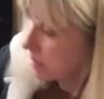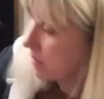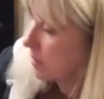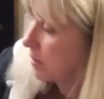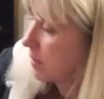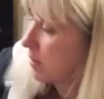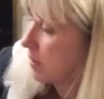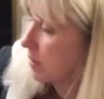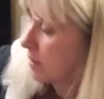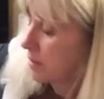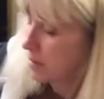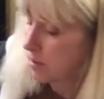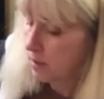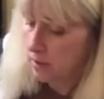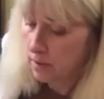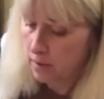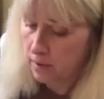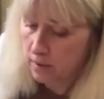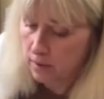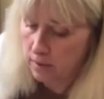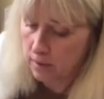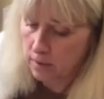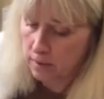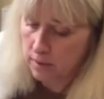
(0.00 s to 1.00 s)
I'm
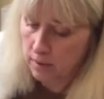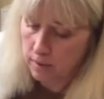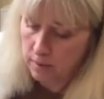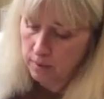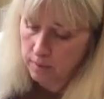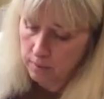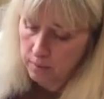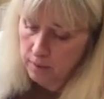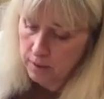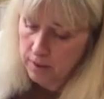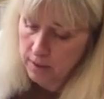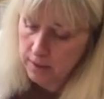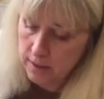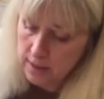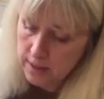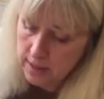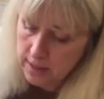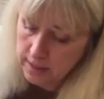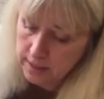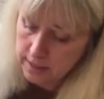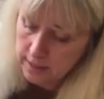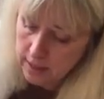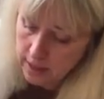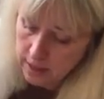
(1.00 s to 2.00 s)
going to thin
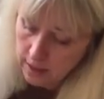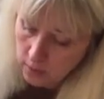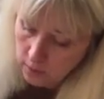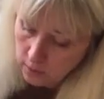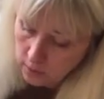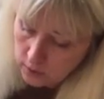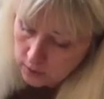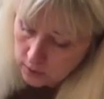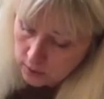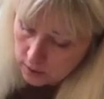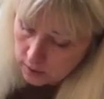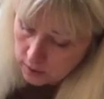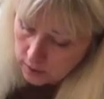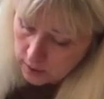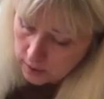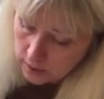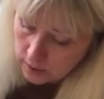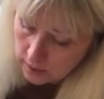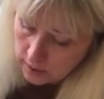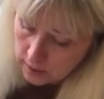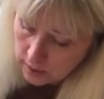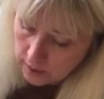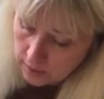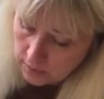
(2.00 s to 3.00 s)
this out
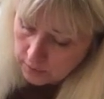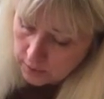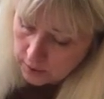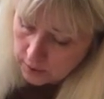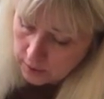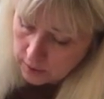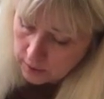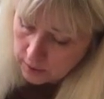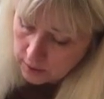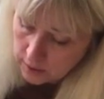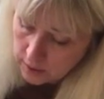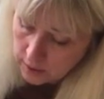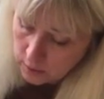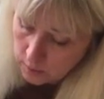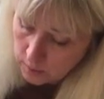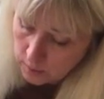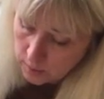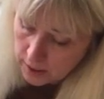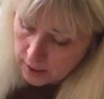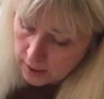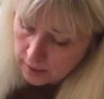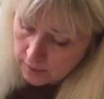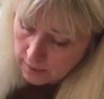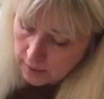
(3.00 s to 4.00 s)
and lift a little bit
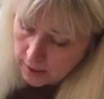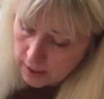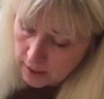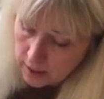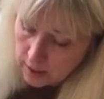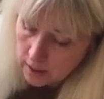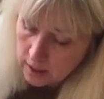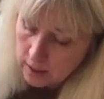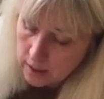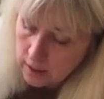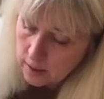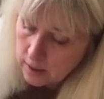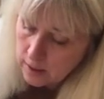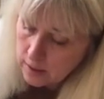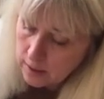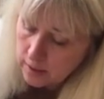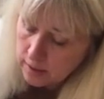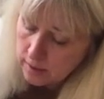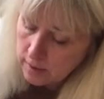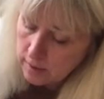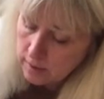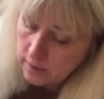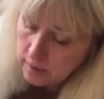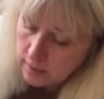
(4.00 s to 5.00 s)
of it.
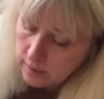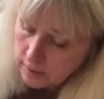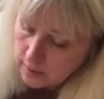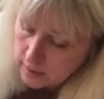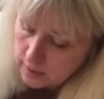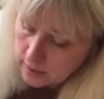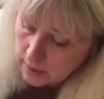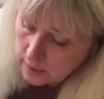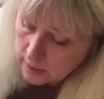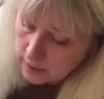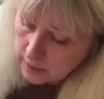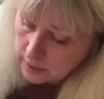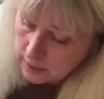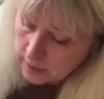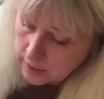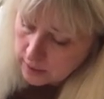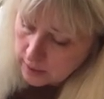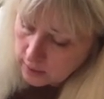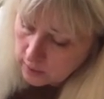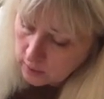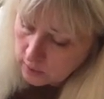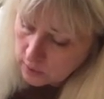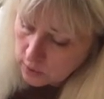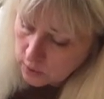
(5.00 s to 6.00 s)
It's a
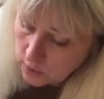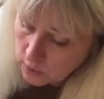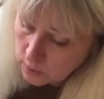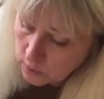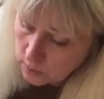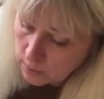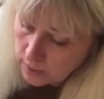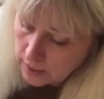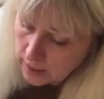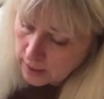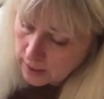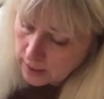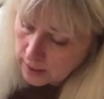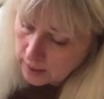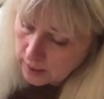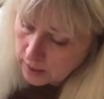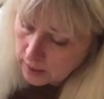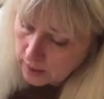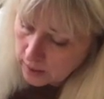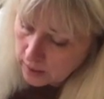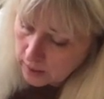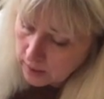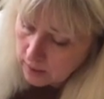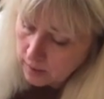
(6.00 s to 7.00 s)
little too red.
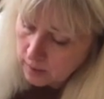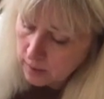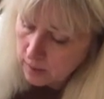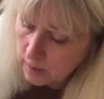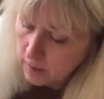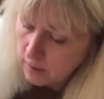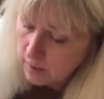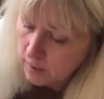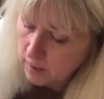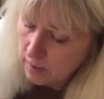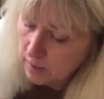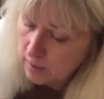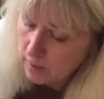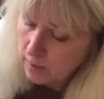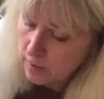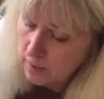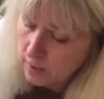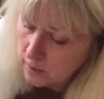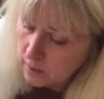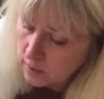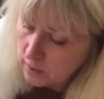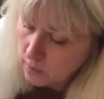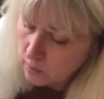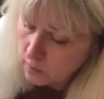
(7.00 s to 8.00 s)

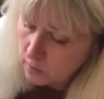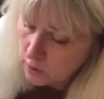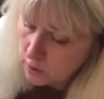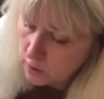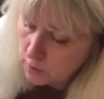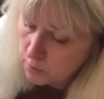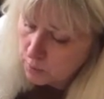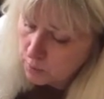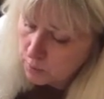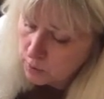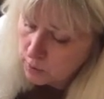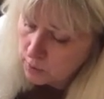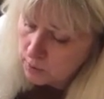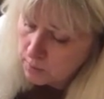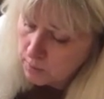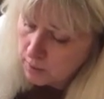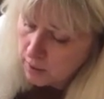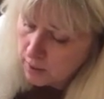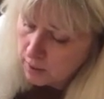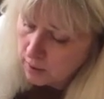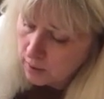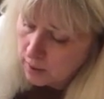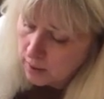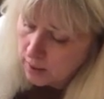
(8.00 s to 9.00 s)
So we'll just pull some
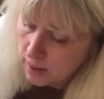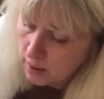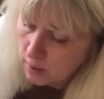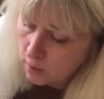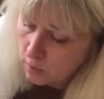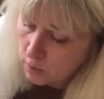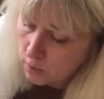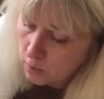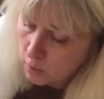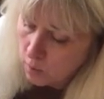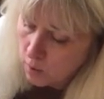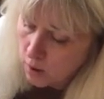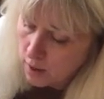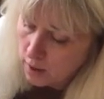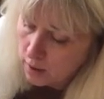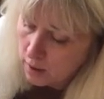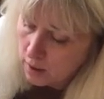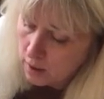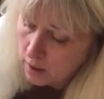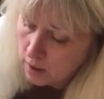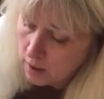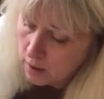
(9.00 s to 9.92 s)
color out with water.